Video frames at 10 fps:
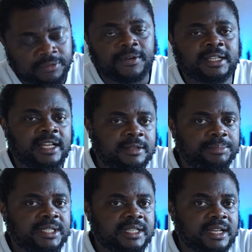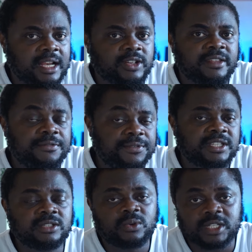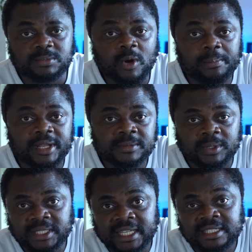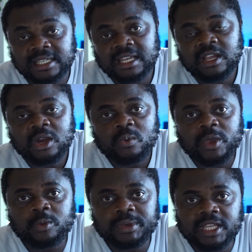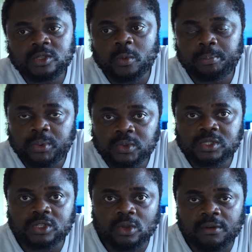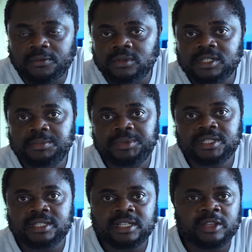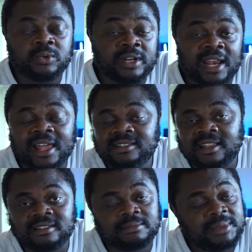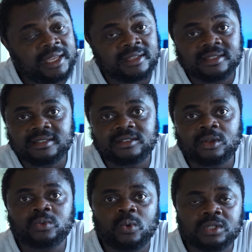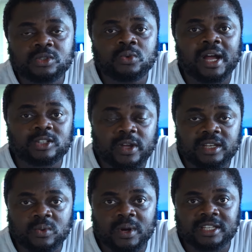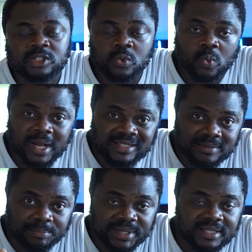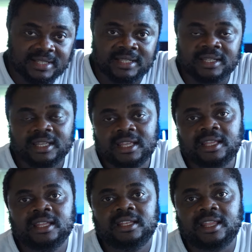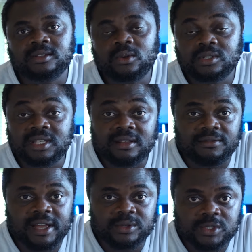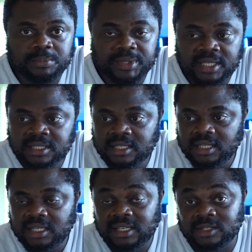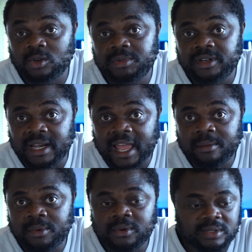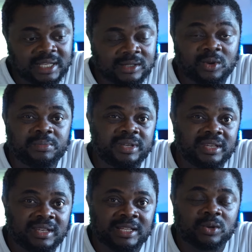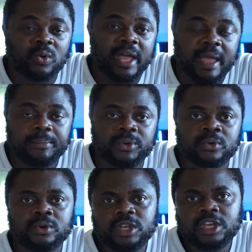the fact that the PC can actually fit into a small place, but then when you begin to put stuff on this PC, then you realize that, man, this is not what you actually want. You want a PC that's going to deliver you speed, that's going to be reliable, that's going to help you